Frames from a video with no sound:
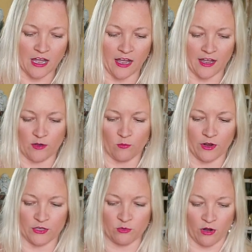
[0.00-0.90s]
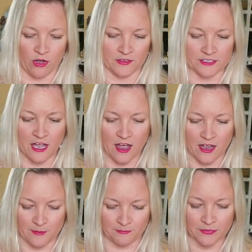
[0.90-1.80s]
I want you all the
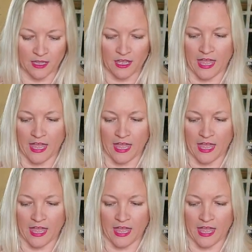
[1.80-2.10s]
time,